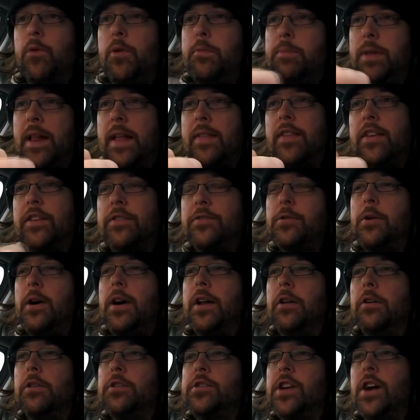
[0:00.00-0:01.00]
We planned this
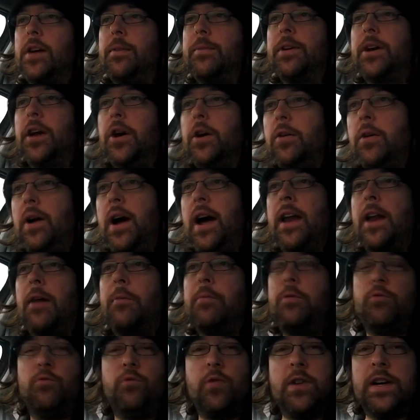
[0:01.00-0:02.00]
quite a long time ago and I've
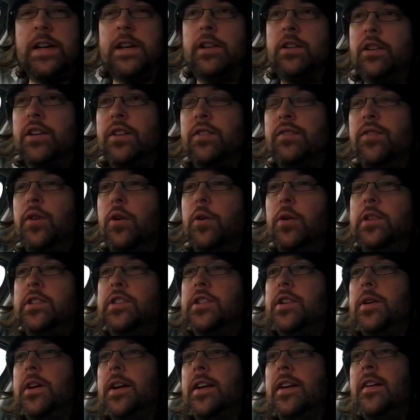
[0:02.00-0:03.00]
been really looking forward
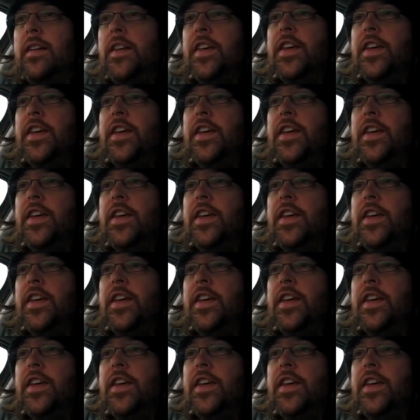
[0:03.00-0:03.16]
to it.